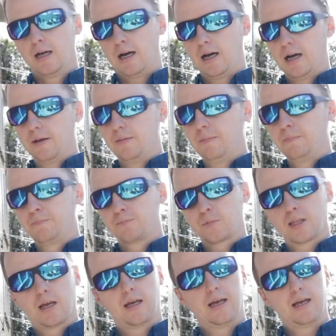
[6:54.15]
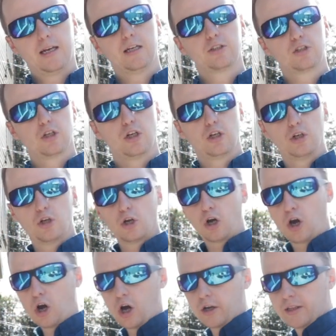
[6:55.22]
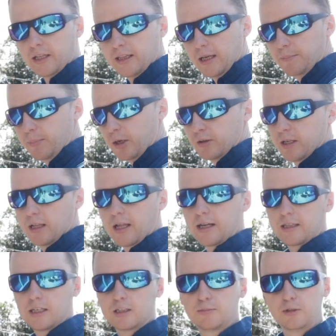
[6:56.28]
Uh, it is odd that they built it like this,